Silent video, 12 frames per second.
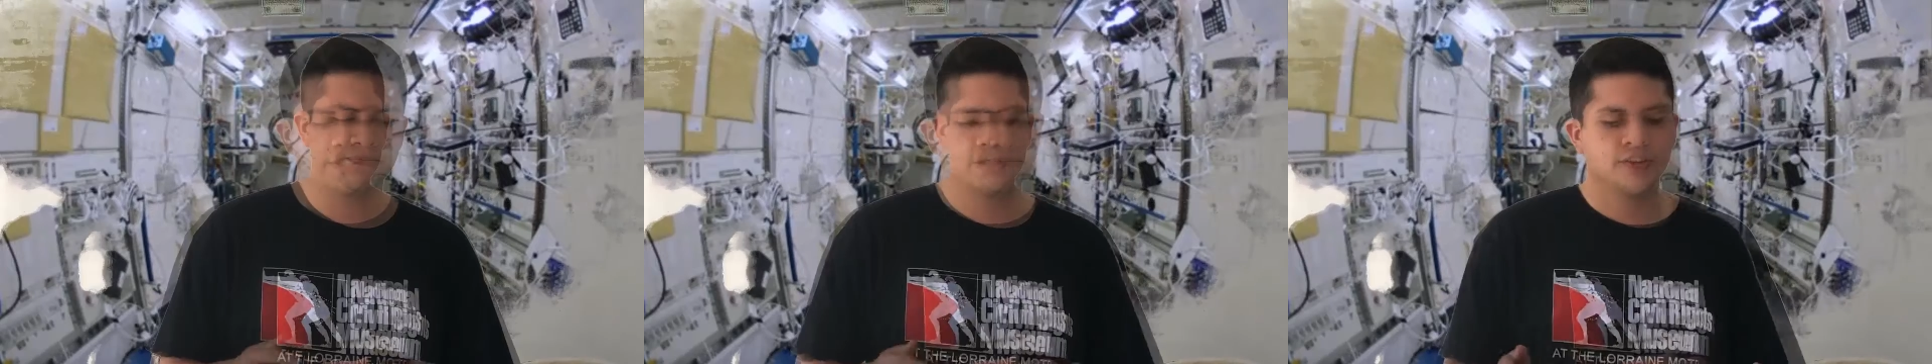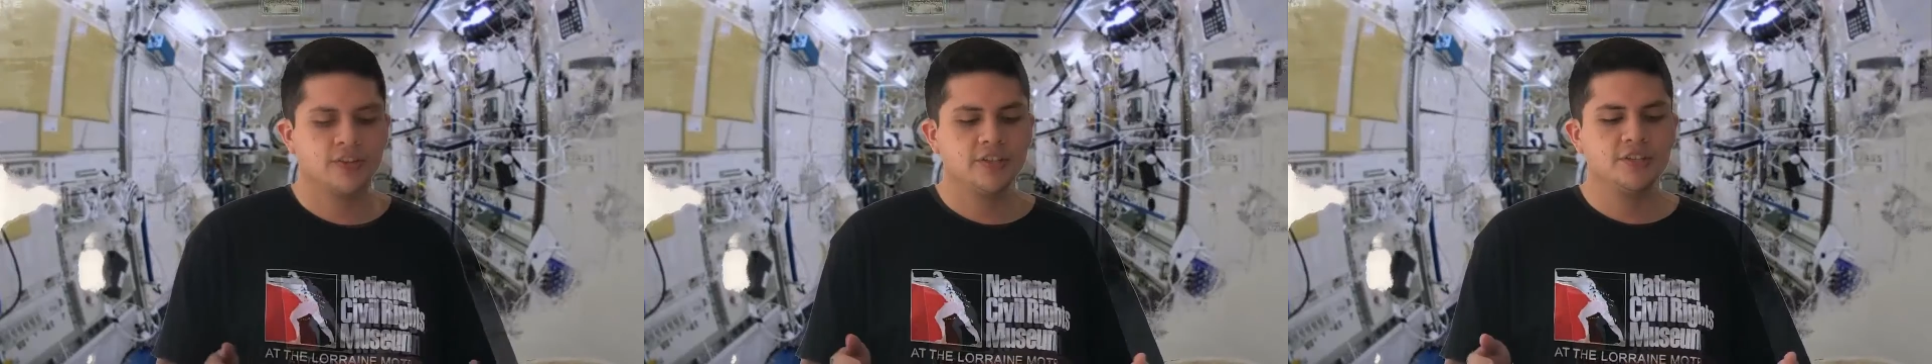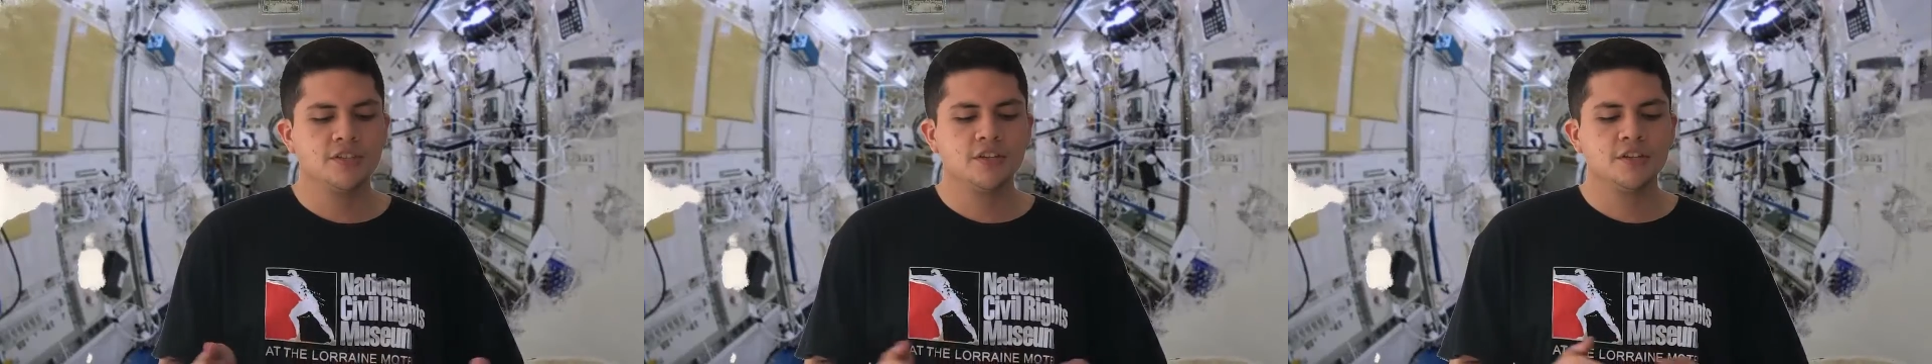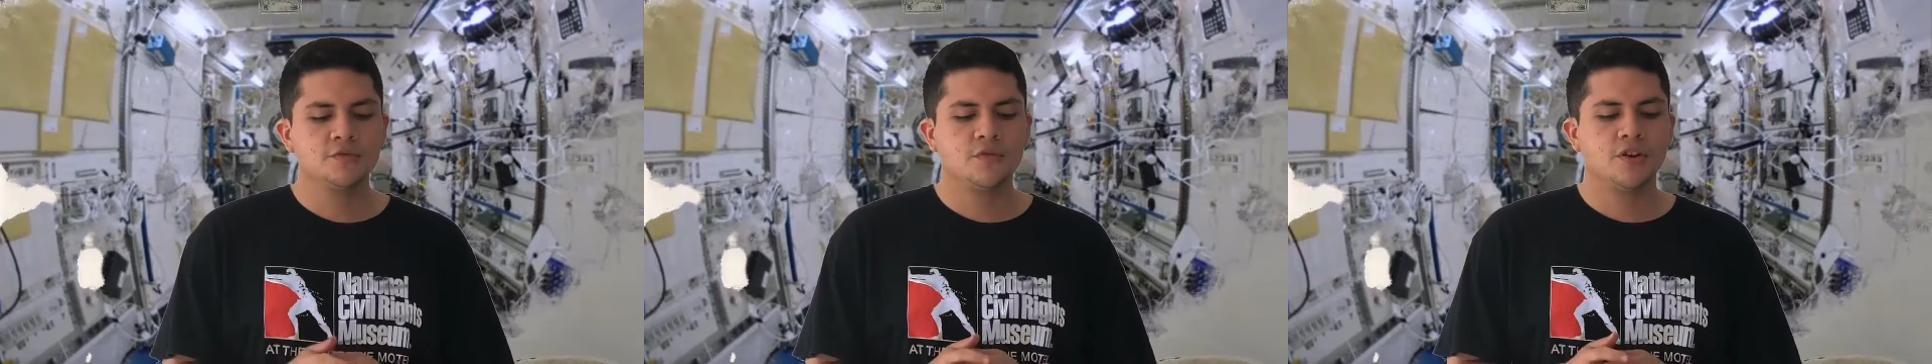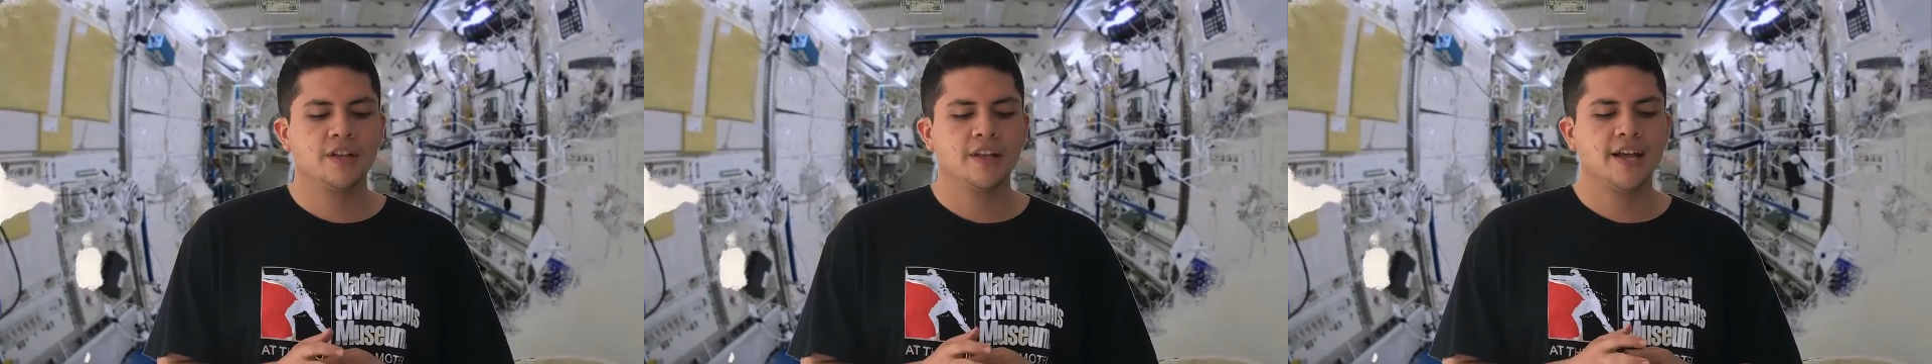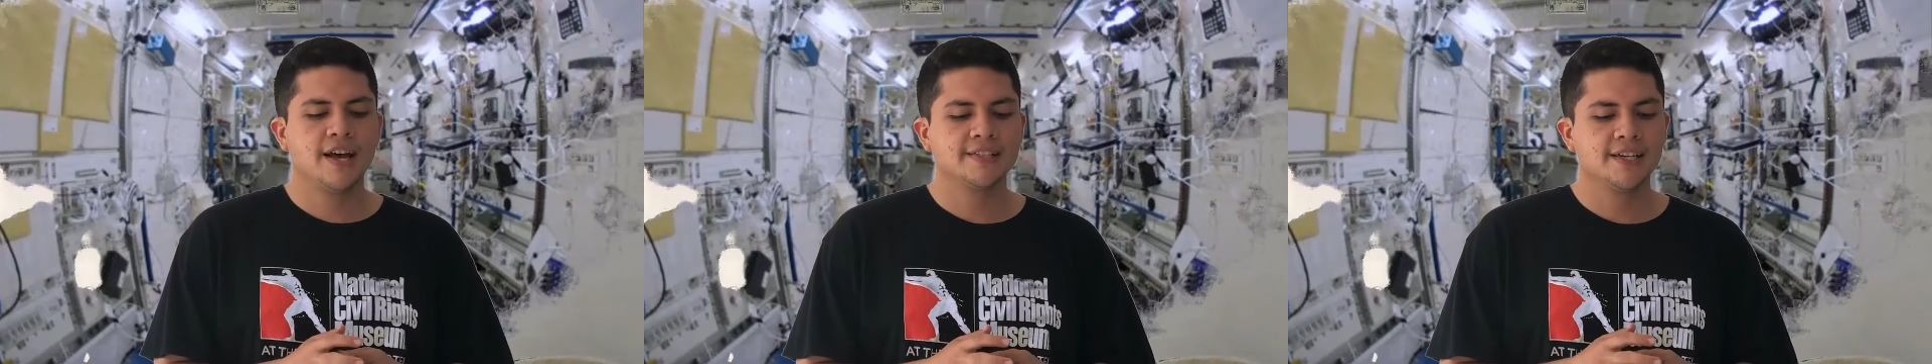So the engineers from the
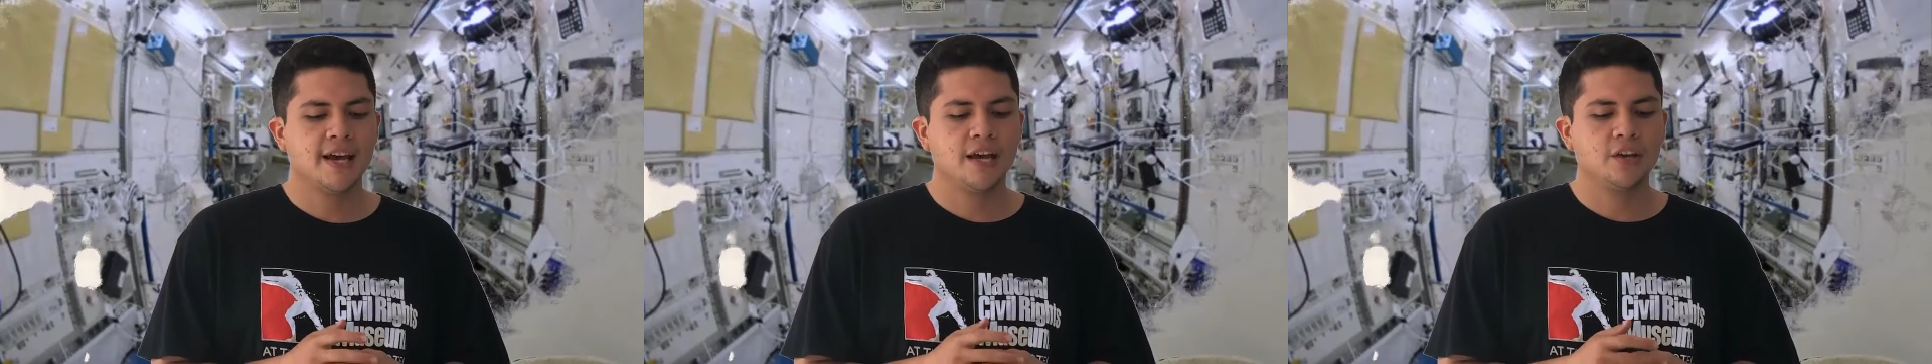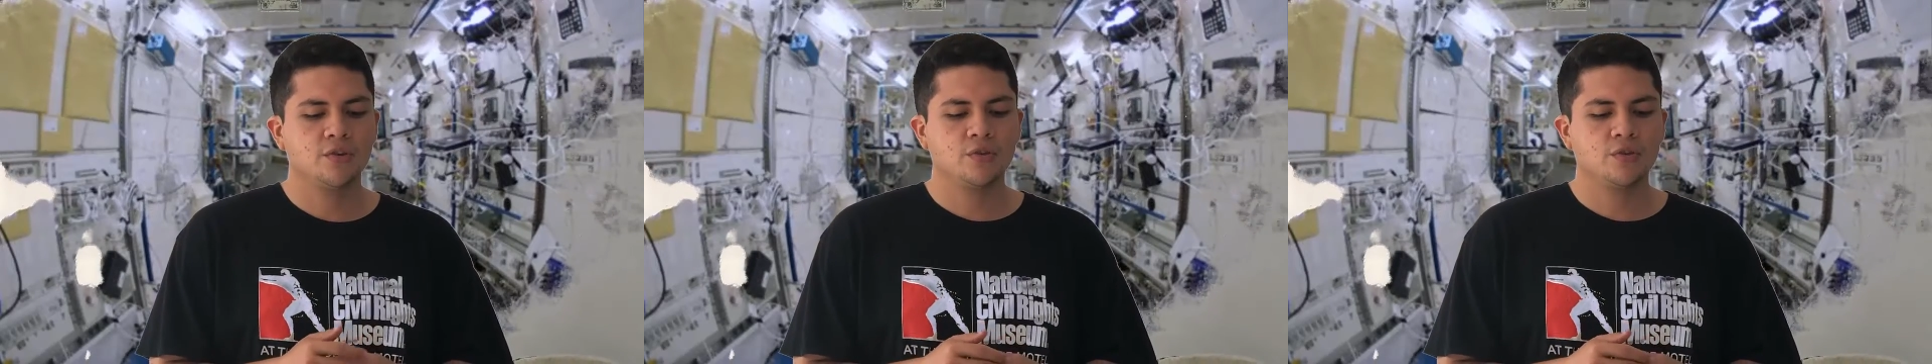NASA